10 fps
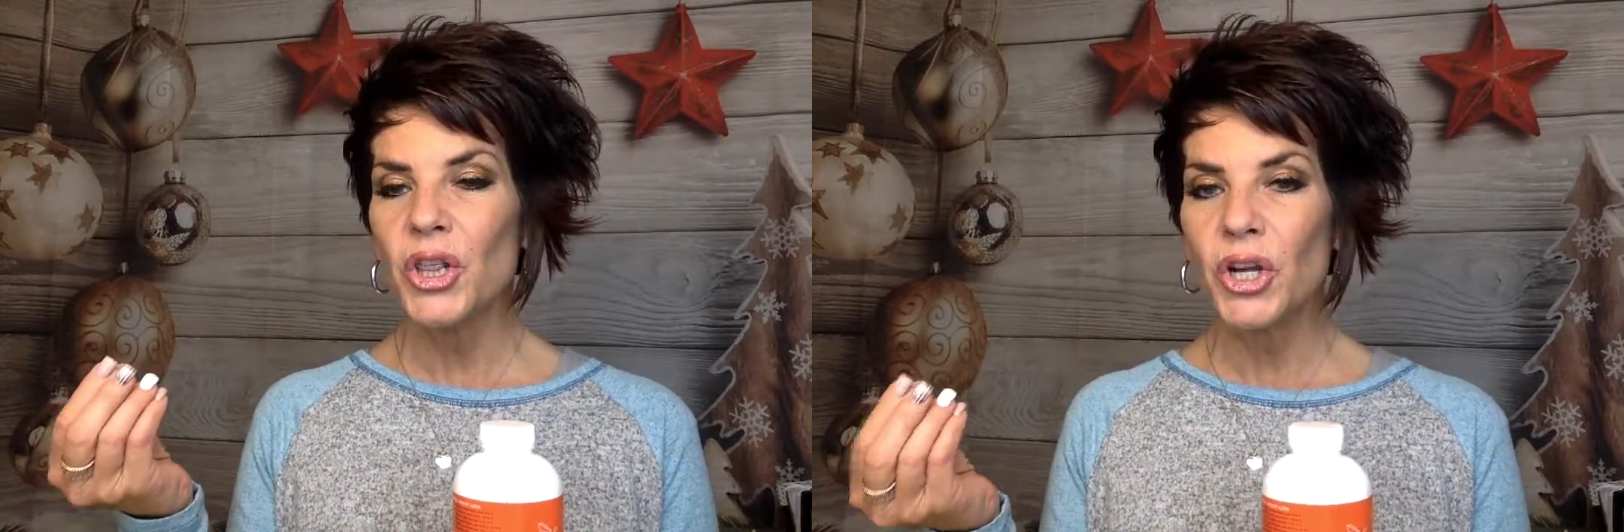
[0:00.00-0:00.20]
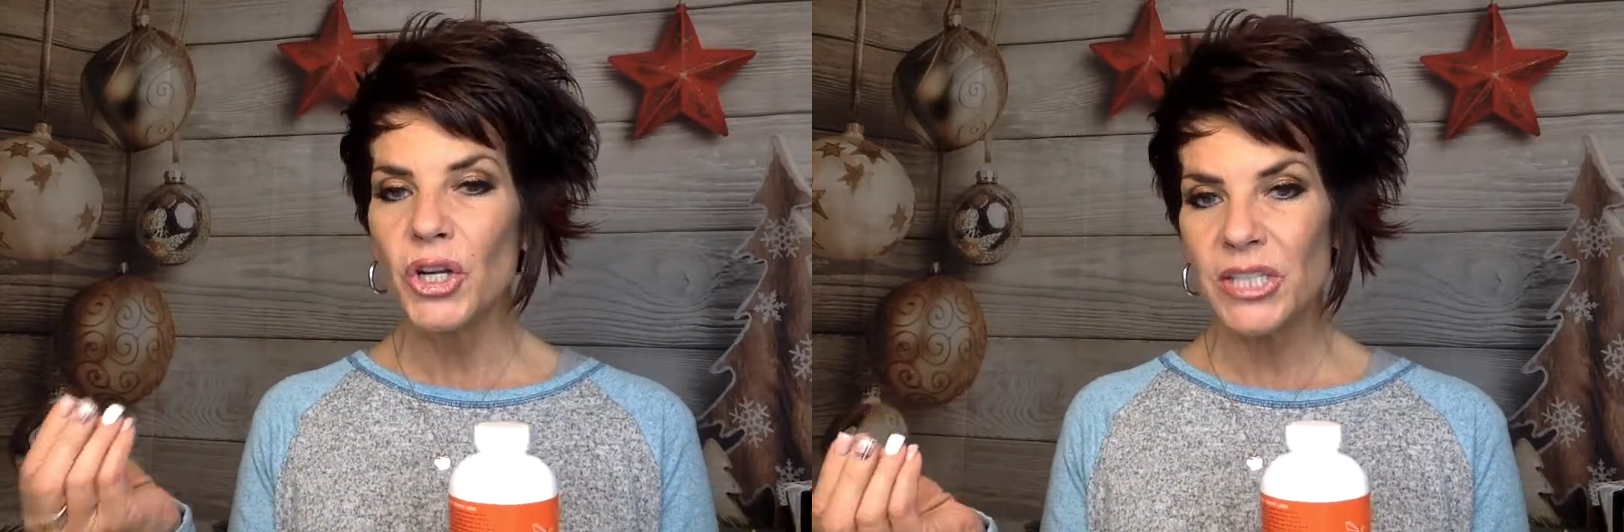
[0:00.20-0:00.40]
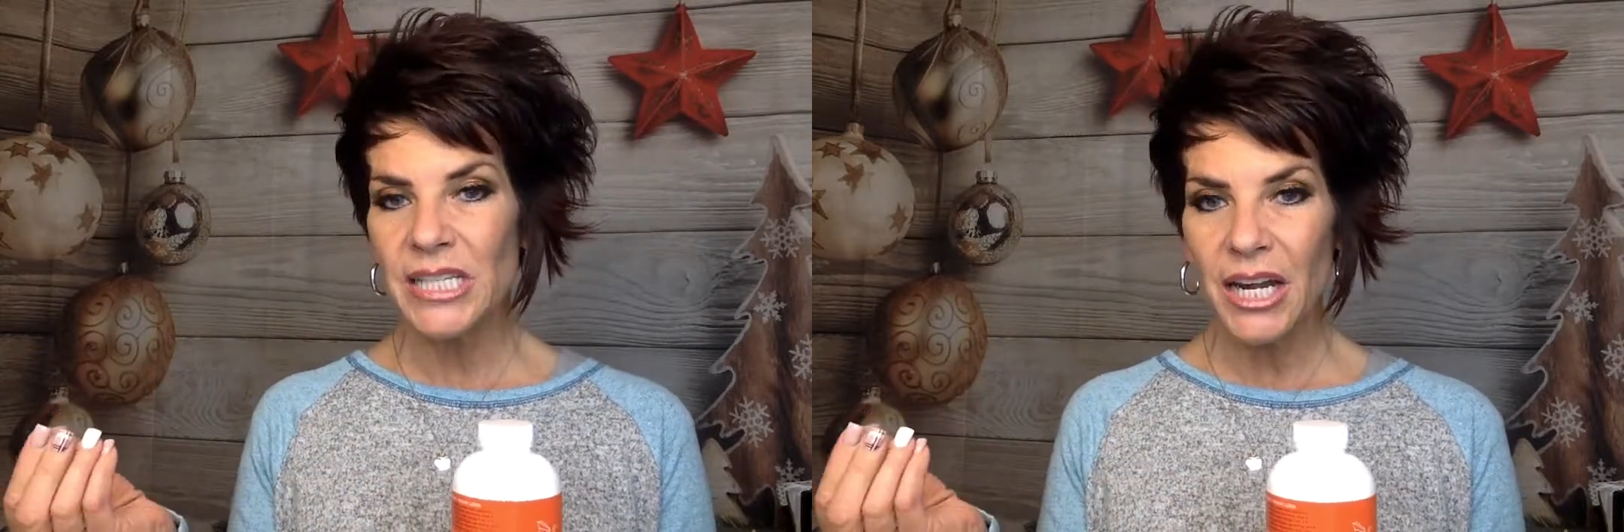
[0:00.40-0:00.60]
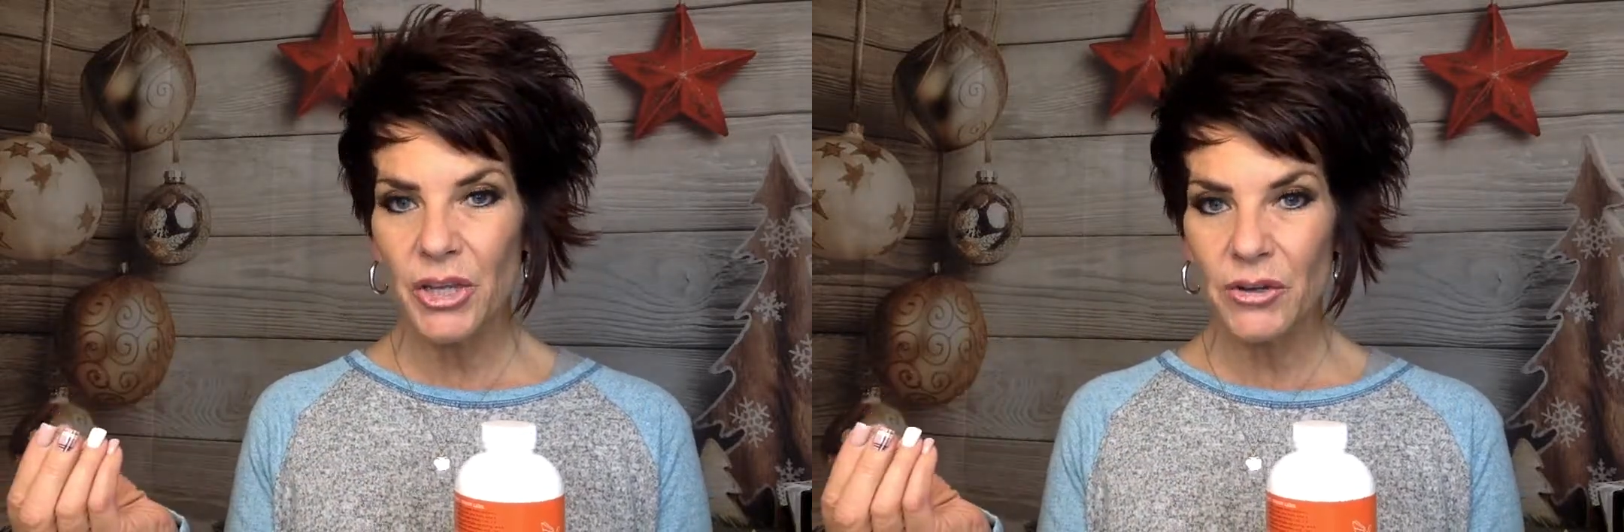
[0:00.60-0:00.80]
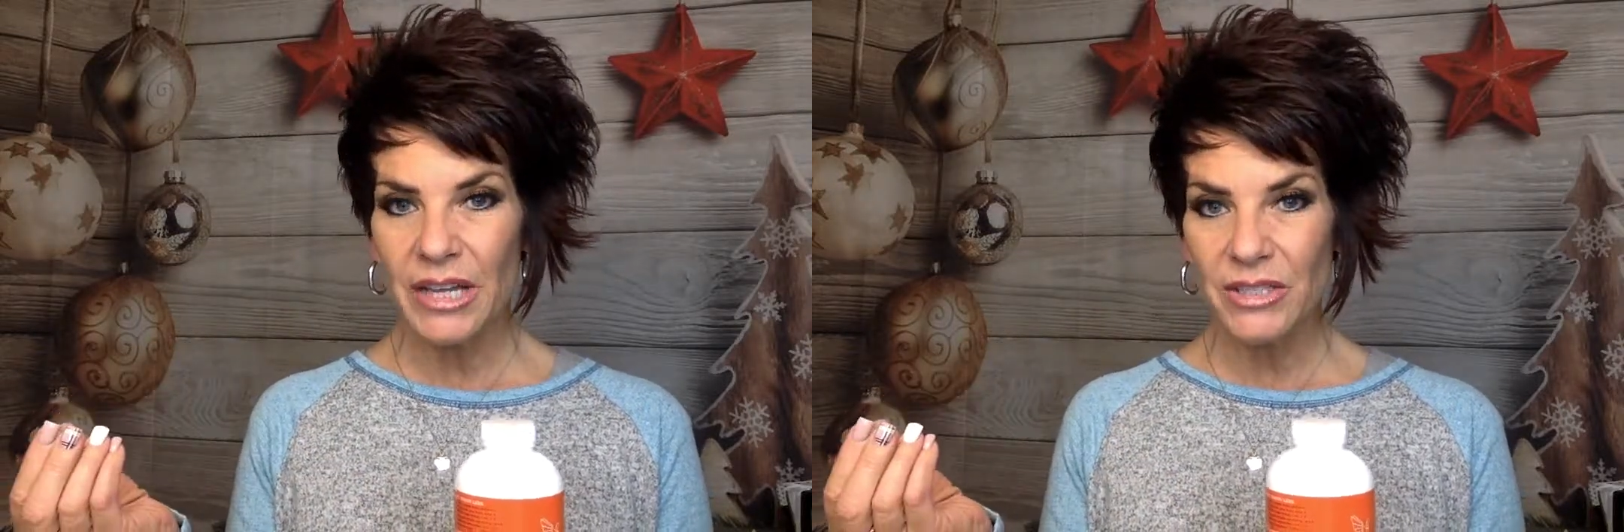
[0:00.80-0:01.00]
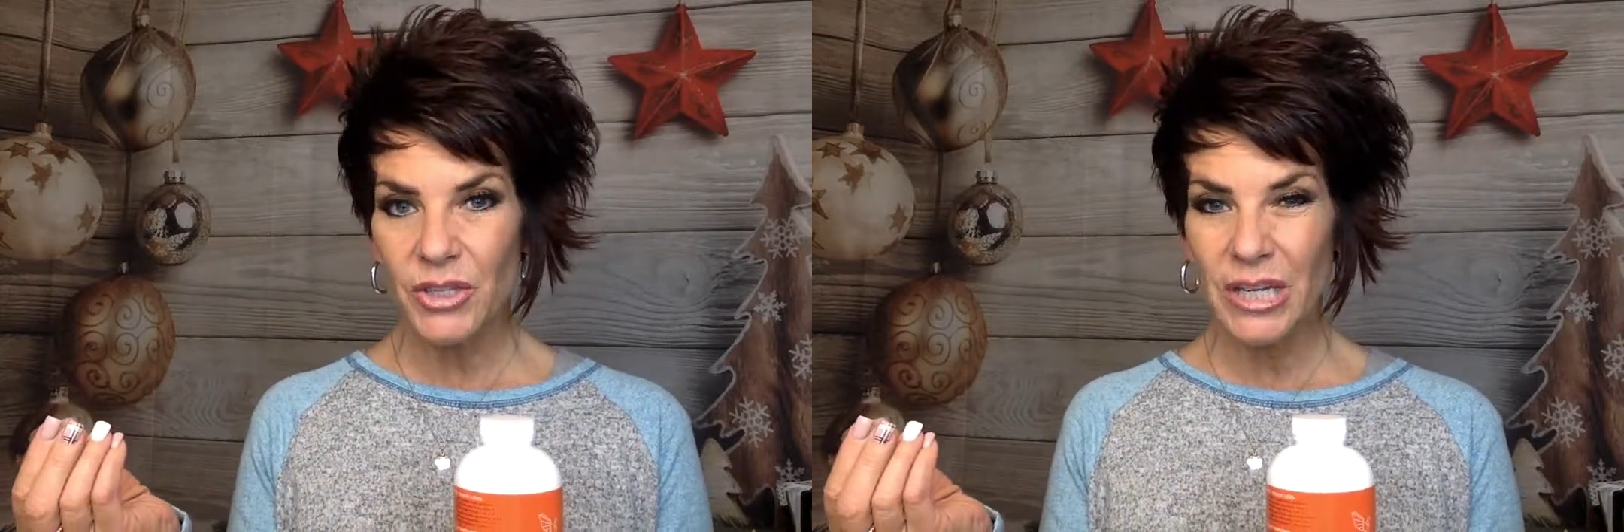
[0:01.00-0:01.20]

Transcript: learns how to utilize